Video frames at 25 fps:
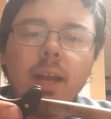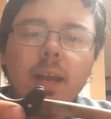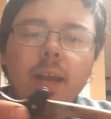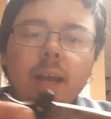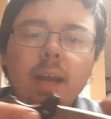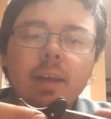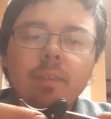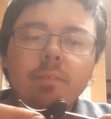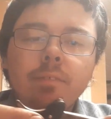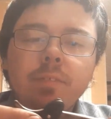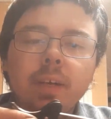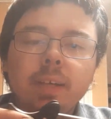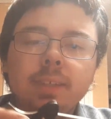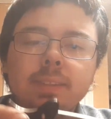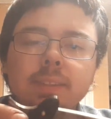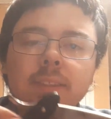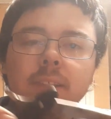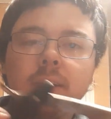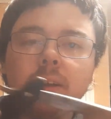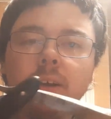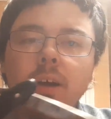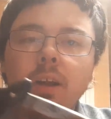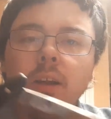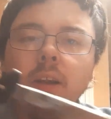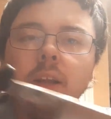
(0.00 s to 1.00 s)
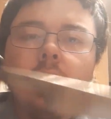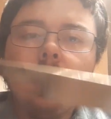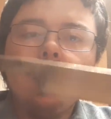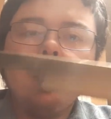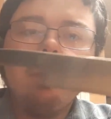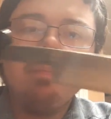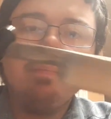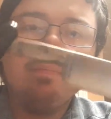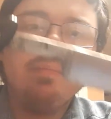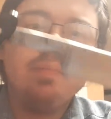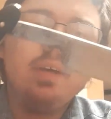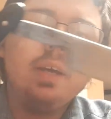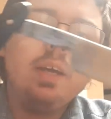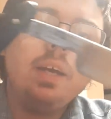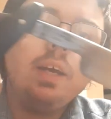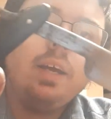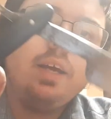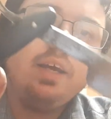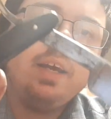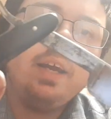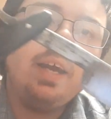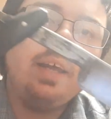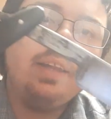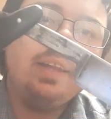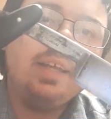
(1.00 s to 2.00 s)
and fixed it all up.
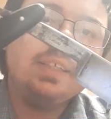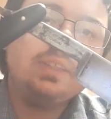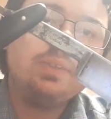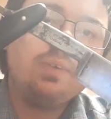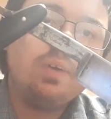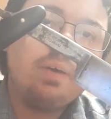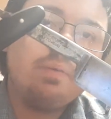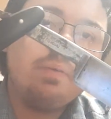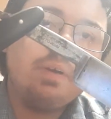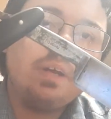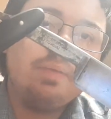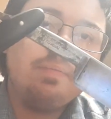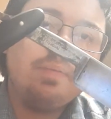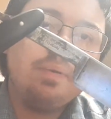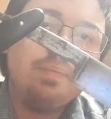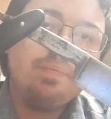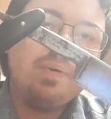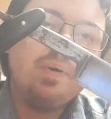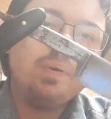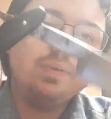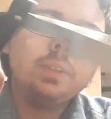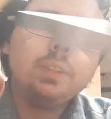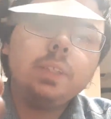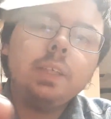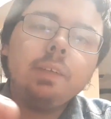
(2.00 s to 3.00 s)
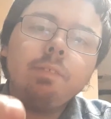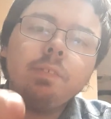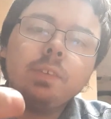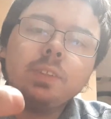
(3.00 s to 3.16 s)
And this one I'm going to be posting for